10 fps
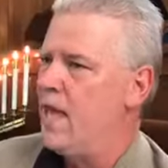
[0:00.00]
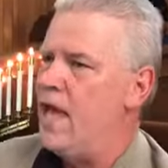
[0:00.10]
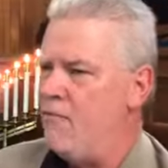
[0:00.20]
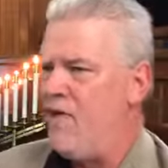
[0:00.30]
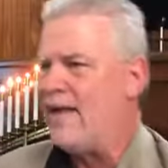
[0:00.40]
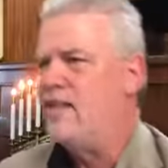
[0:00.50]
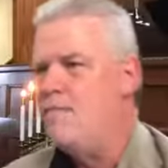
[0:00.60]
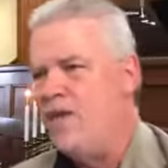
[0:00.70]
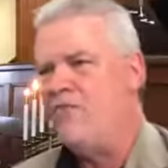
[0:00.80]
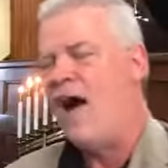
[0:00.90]
In
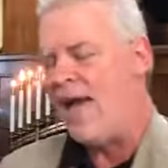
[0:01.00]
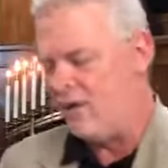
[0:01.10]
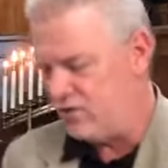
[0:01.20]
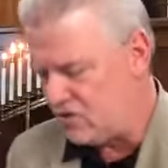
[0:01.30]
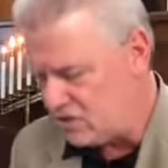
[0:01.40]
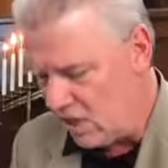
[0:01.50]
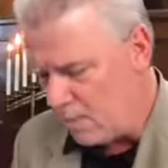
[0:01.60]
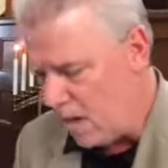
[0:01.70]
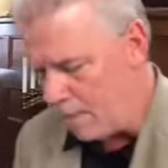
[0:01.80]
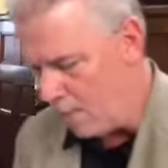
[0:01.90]
fact, if I could
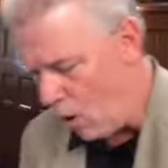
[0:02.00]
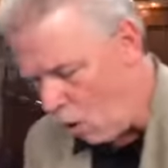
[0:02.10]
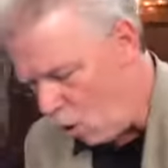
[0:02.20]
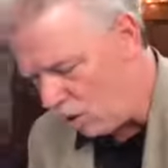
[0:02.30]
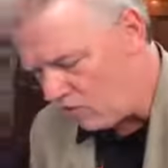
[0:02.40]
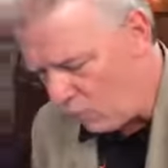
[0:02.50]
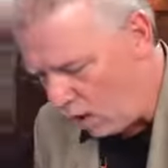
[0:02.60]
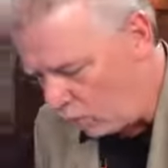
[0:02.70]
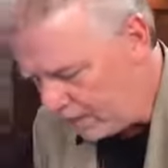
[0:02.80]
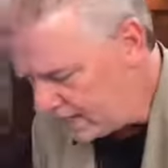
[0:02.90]
sum up all of
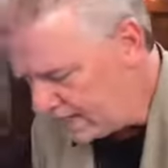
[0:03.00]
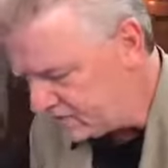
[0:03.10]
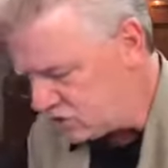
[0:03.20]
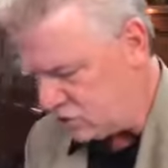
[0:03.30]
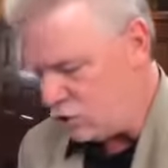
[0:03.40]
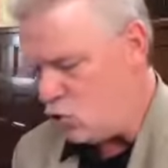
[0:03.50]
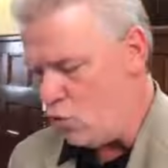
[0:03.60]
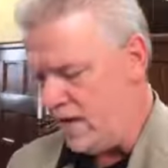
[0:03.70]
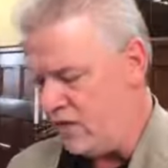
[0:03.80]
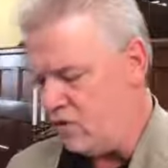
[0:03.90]
what we need to
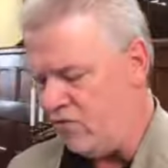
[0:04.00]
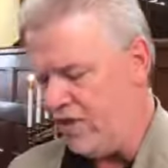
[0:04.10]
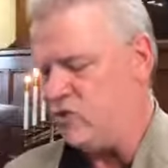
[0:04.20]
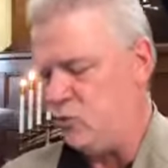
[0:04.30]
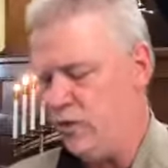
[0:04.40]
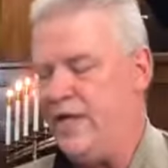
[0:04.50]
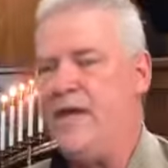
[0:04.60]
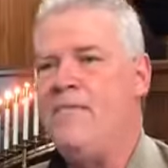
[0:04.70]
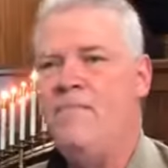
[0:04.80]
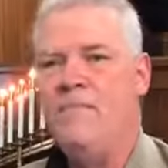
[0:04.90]
do
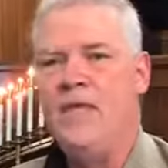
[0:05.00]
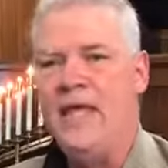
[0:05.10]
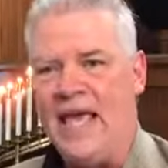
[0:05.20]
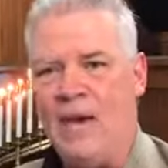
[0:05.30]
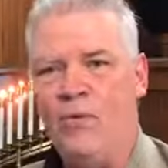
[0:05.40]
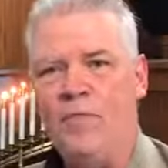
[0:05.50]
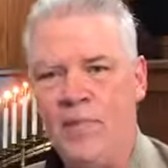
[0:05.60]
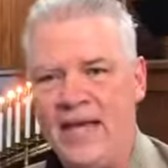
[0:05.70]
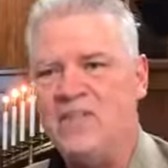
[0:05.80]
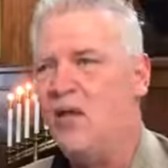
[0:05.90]
individually, it would
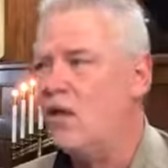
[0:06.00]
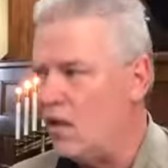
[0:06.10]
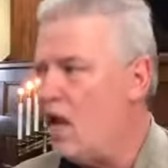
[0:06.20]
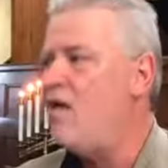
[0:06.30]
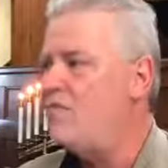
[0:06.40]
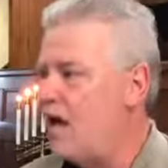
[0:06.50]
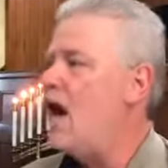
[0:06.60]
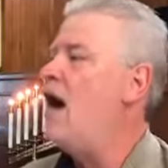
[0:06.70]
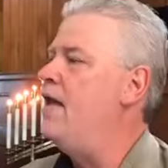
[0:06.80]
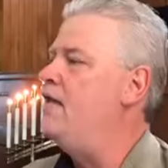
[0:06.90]
be to love
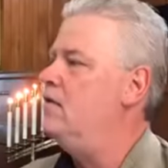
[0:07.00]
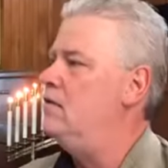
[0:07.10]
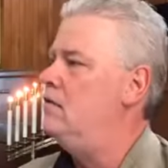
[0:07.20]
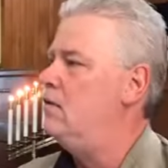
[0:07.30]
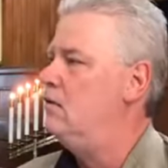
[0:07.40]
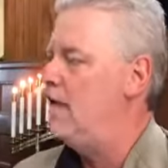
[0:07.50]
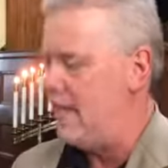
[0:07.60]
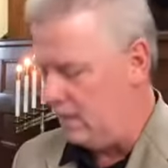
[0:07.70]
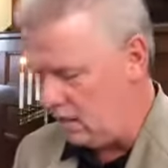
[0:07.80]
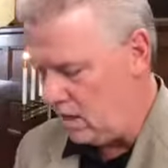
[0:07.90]
God
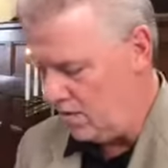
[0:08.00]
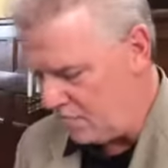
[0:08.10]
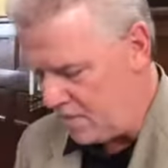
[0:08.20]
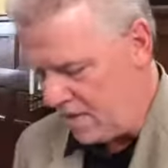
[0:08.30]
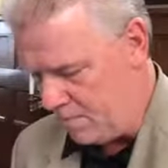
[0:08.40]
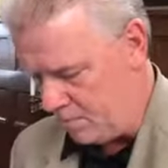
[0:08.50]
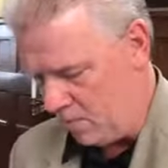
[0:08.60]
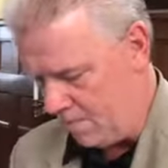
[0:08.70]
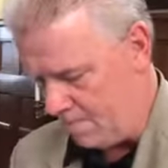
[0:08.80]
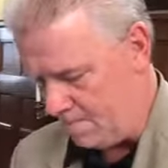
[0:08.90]
and love
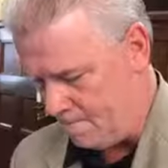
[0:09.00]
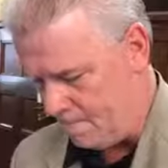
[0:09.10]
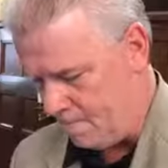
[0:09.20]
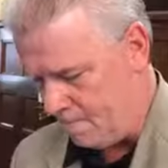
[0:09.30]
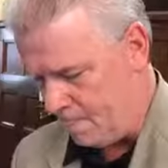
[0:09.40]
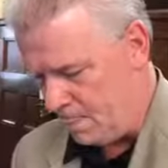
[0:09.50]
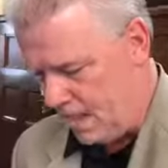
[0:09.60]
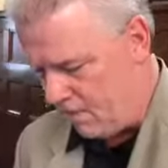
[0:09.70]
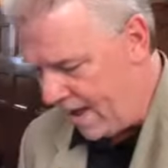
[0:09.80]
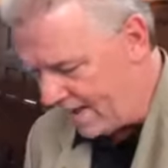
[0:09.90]
people.
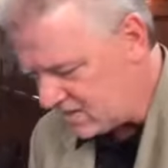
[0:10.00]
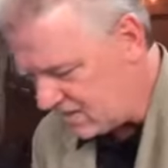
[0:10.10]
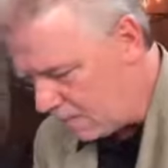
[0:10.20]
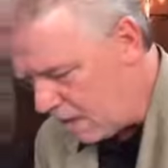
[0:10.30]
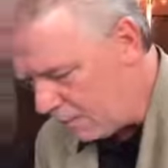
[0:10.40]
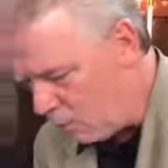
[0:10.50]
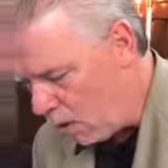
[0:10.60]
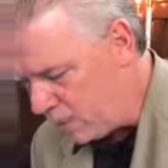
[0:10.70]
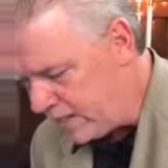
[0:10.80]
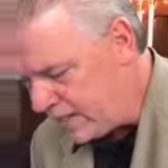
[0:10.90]
If I could sum up
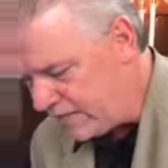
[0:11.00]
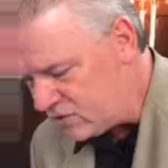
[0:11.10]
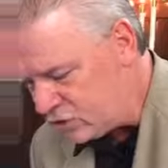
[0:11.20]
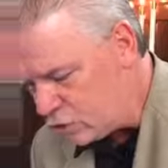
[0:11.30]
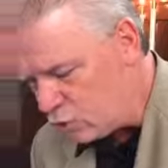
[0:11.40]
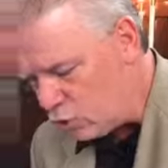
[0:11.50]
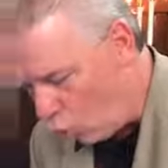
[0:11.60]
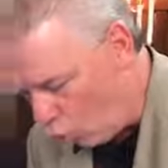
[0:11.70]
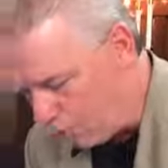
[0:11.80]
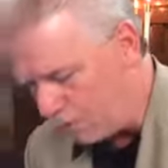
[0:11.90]
what we need to do
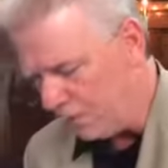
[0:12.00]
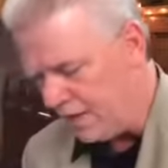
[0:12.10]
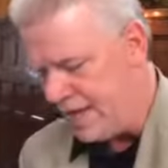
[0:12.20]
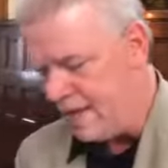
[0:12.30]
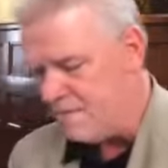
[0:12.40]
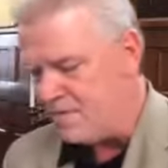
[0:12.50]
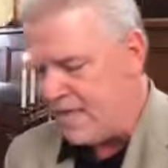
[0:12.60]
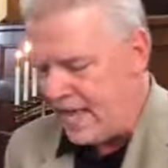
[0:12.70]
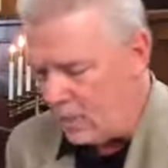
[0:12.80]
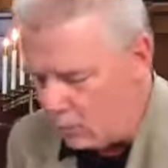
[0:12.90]
corporately,
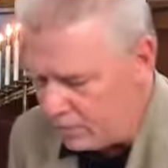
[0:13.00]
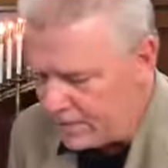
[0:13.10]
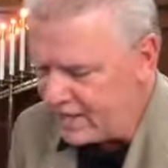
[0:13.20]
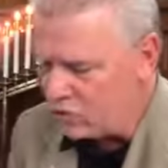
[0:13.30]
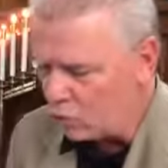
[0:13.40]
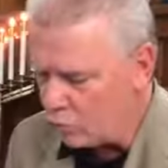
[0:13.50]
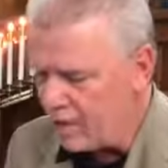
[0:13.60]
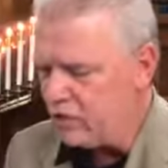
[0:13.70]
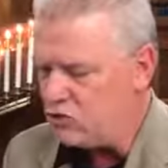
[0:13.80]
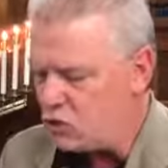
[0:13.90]
it would be to
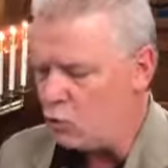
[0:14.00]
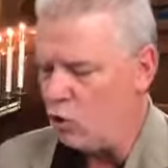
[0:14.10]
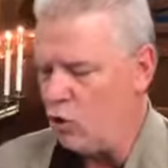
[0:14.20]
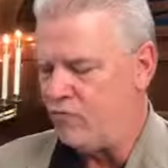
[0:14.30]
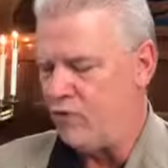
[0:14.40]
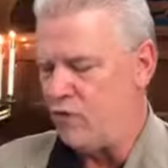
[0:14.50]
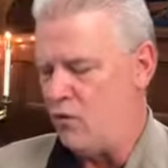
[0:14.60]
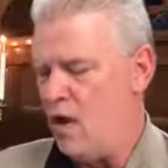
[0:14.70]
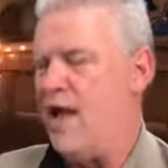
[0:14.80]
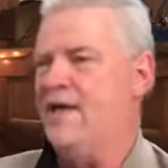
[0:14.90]
reach the world for
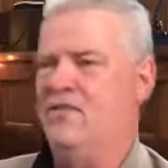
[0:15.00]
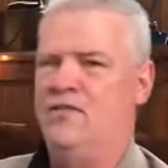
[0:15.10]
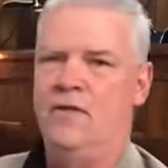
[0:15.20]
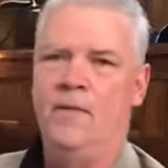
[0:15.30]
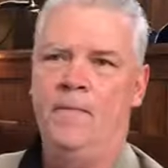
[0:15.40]
Christ.